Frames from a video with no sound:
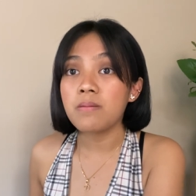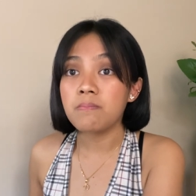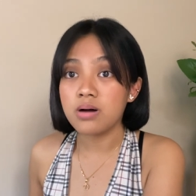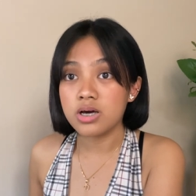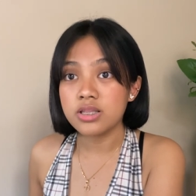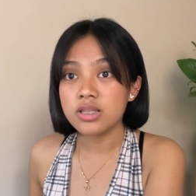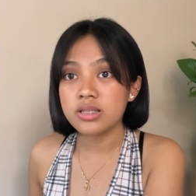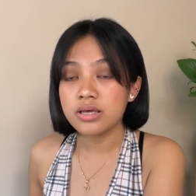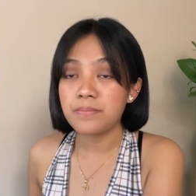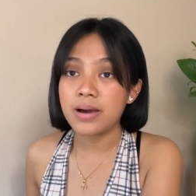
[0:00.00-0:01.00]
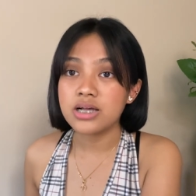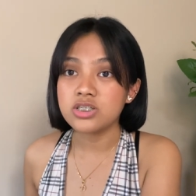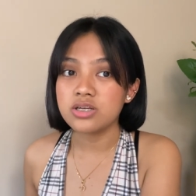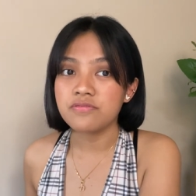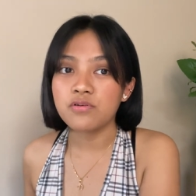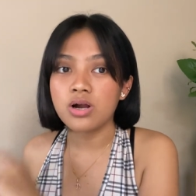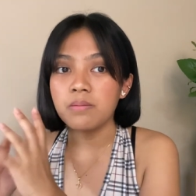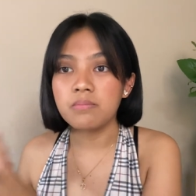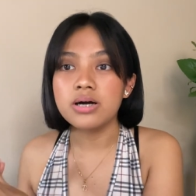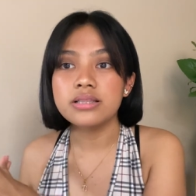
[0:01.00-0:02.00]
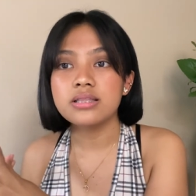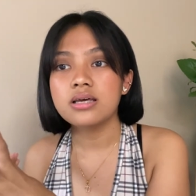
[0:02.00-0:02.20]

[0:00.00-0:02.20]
month. Imagine, for a month.